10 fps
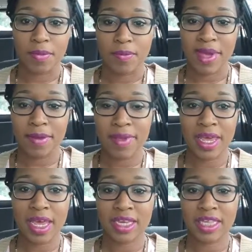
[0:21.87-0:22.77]
Maybe
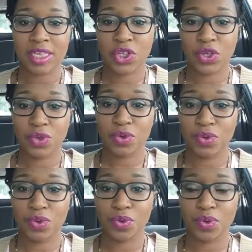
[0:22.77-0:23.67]
it's
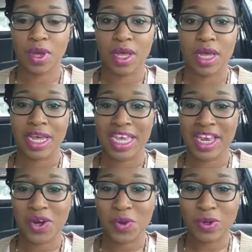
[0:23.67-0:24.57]
to
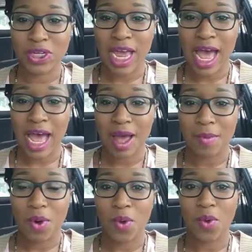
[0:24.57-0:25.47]
get a new
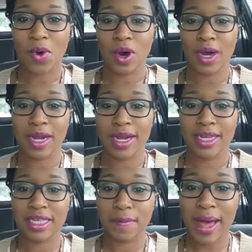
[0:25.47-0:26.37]
job or
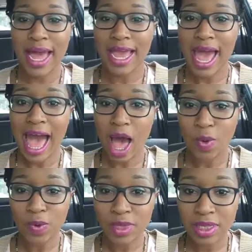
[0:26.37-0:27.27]
to buy a
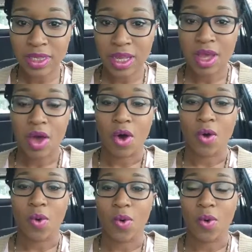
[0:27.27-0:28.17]
house
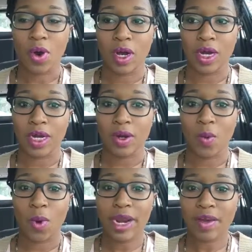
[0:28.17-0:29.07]
or
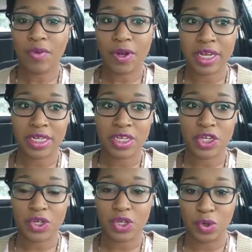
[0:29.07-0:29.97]
whatever it is
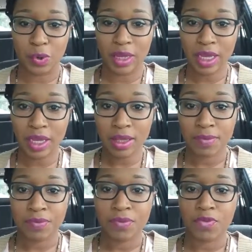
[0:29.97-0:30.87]
that you're doing.
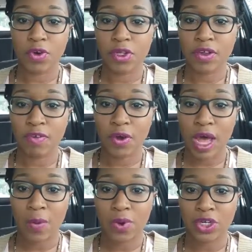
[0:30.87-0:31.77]
First of all,
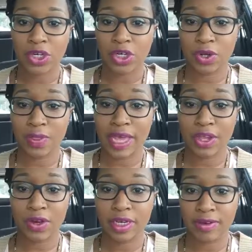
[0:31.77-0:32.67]
I want you to know that
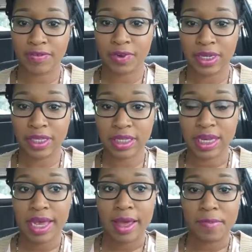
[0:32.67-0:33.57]
you're different
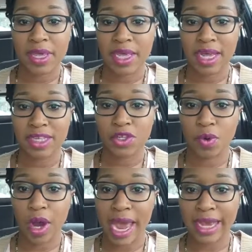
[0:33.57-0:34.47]
because
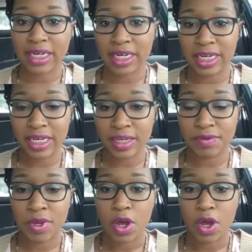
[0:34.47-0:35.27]
you are actually